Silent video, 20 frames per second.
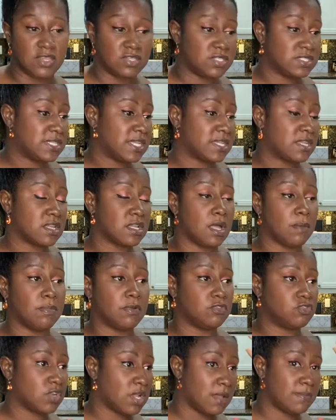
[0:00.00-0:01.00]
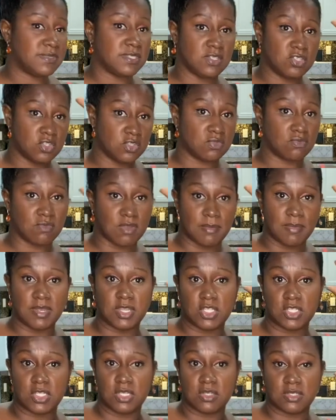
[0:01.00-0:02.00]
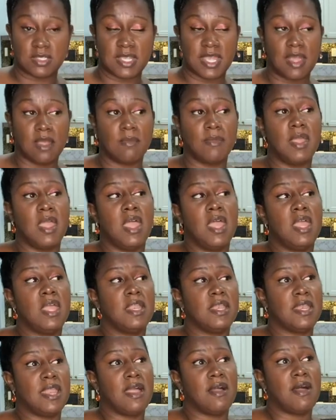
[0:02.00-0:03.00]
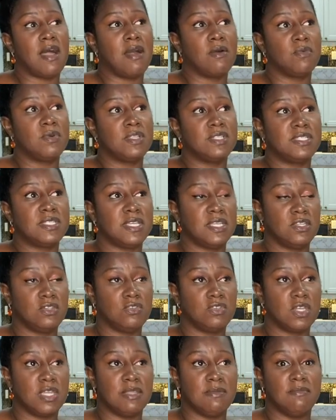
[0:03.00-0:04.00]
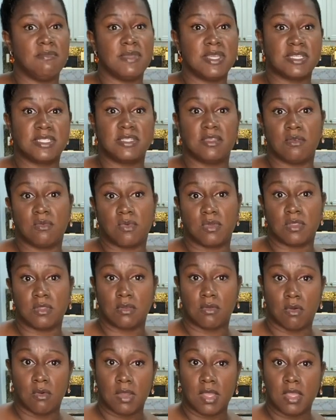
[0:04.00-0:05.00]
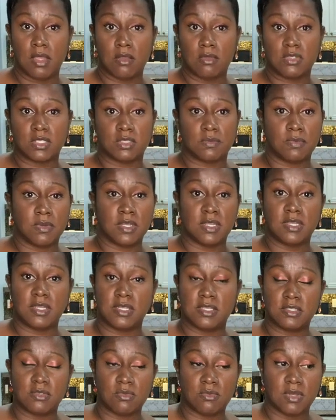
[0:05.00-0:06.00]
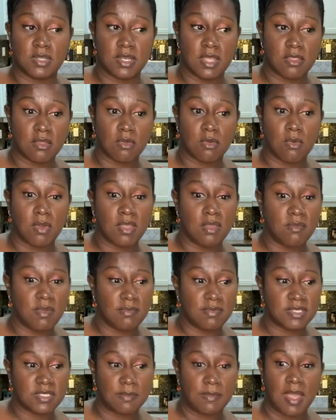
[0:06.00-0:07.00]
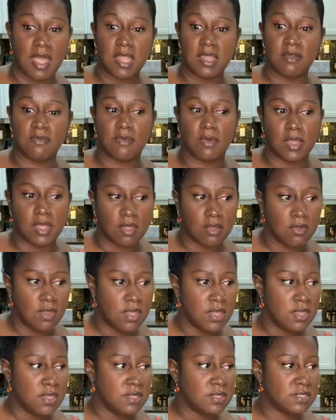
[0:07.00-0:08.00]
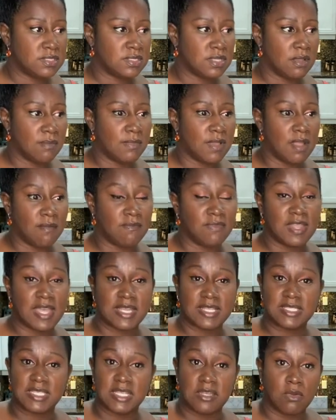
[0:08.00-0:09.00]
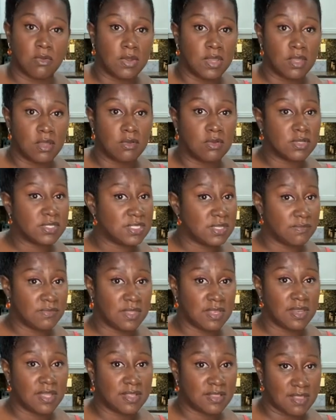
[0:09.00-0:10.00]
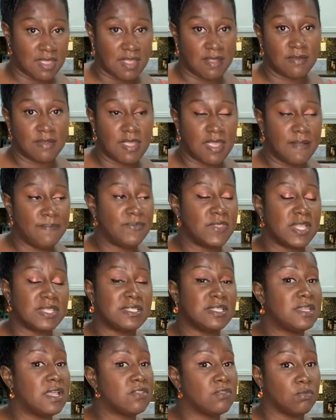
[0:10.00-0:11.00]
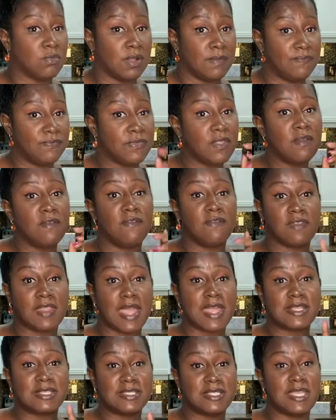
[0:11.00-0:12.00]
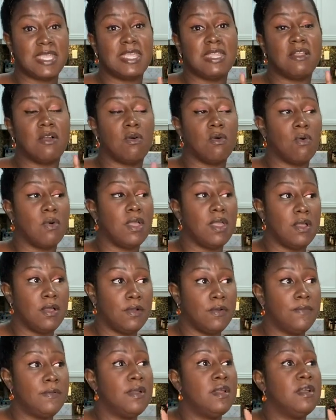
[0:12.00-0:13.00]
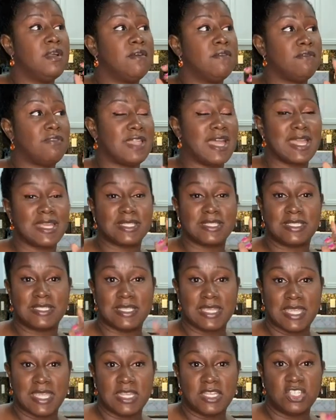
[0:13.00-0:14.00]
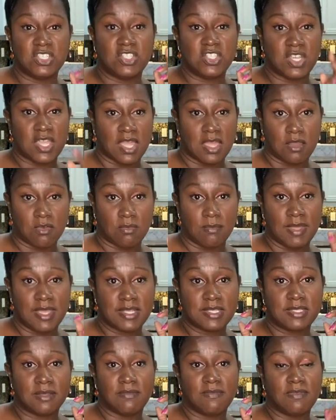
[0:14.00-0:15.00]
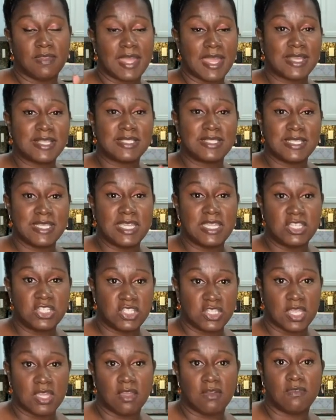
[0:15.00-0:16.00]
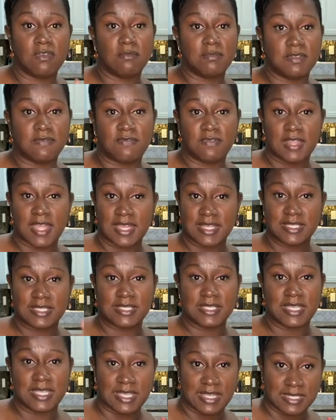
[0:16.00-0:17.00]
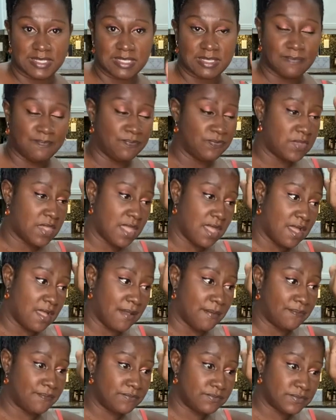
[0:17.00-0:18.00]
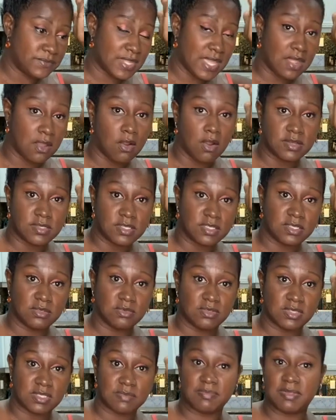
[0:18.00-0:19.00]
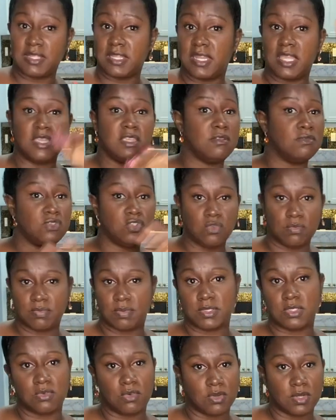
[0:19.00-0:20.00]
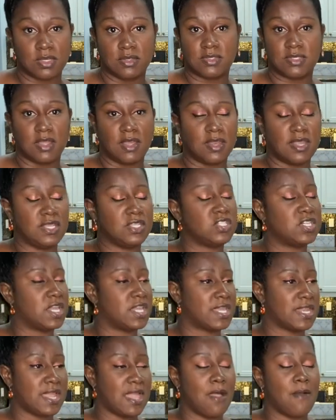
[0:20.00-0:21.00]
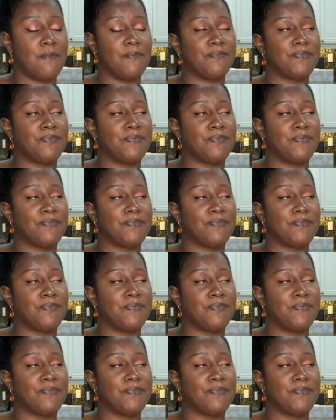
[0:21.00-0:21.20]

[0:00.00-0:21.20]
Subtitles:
You just take a couple of drops and just rub it into your scalp. Now, I would say you can mix it with an oil. Just put it into another oil, maybe some olive oil, some flaxseed oil, or something like that, okay? That's another one. Flaxseed oil, flaxseed gel. Make some flaxseed gel from the flax seeds. Not hard to do. There's plenty of YouTube tutorials on it. Check it out.